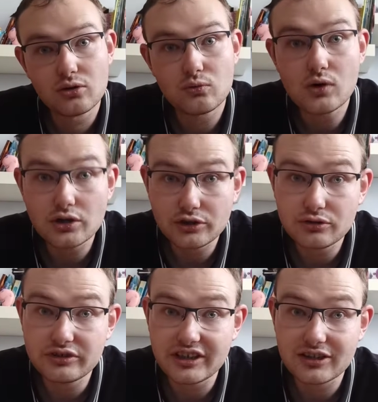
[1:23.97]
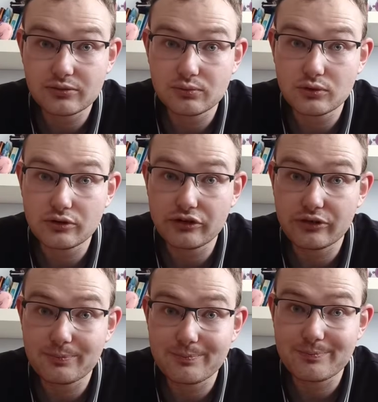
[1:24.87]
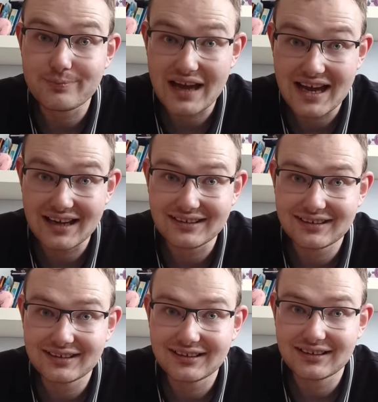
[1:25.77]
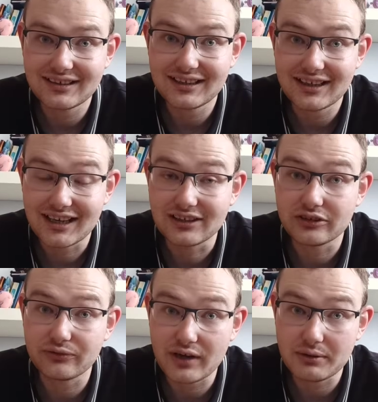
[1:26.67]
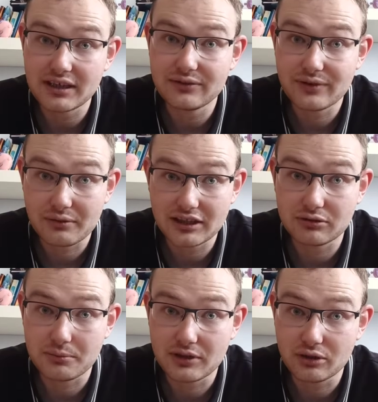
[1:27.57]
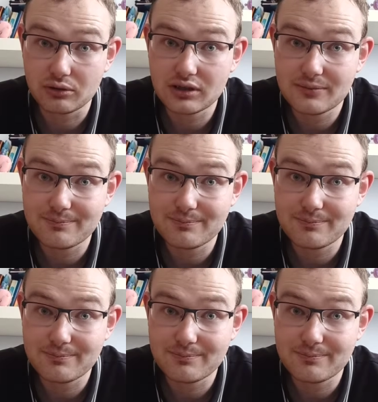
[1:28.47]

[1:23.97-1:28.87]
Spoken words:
what you did was bad and very, very criminal.